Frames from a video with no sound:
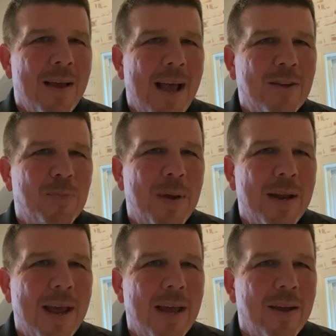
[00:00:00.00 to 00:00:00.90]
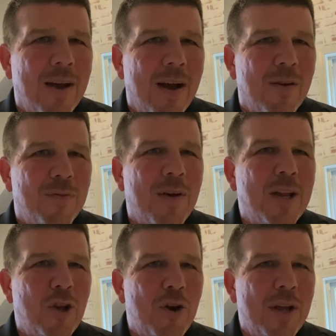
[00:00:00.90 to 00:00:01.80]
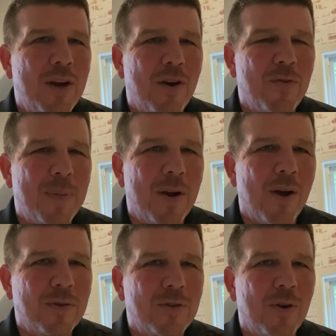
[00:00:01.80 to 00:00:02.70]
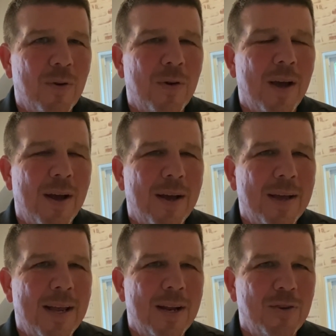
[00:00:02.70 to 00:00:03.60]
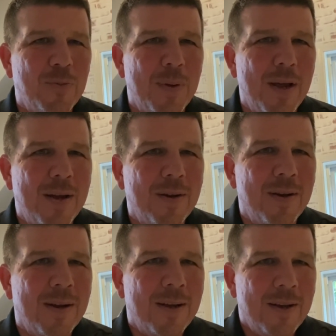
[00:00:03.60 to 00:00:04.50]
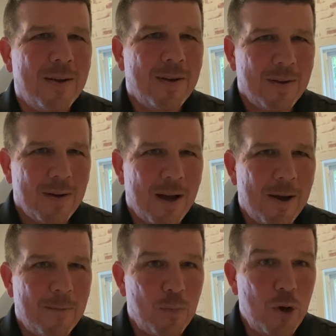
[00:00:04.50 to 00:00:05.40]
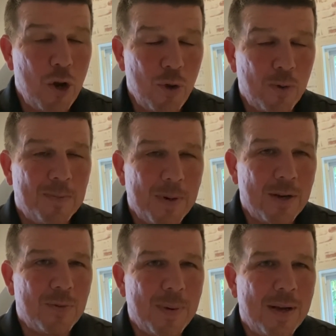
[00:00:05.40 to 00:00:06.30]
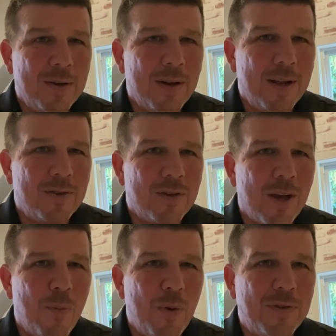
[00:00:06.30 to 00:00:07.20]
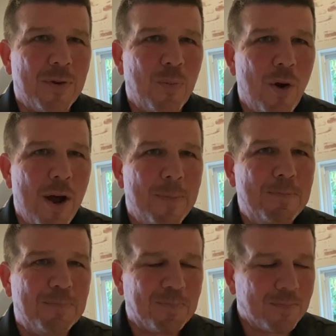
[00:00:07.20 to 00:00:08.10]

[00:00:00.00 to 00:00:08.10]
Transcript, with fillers: It's been a fun learning curve, but also it has been um, new. It's been, it's come with some rub.